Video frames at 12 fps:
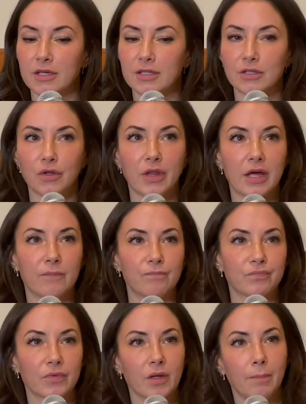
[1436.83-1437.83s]
because they're like,
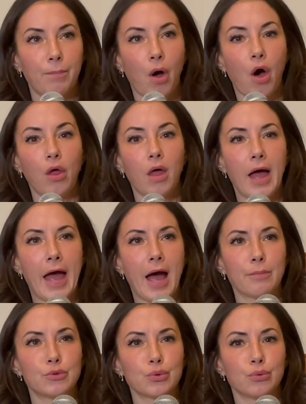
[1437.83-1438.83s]
Paula
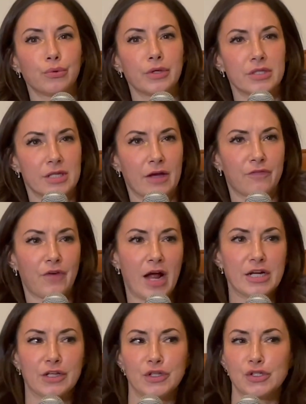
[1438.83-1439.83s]
Abdul is like
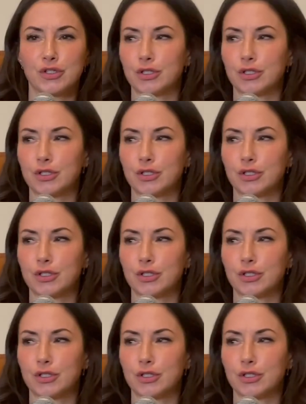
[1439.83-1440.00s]
finding these